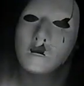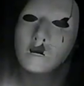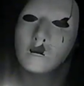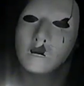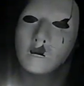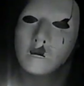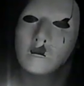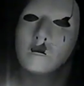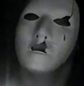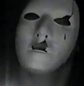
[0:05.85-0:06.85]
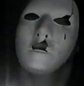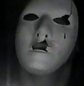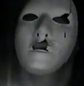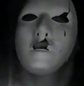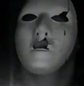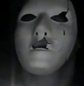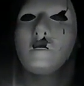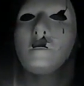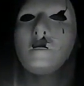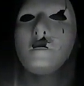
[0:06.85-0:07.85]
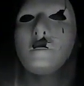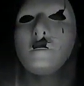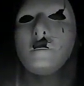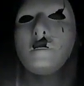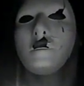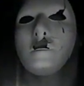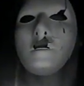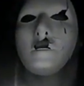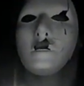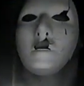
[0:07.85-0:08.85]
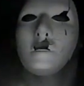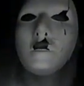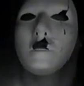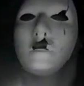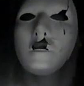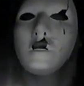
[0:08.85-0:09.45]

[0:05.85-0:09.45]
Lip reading: here to recite some dark poetry, originally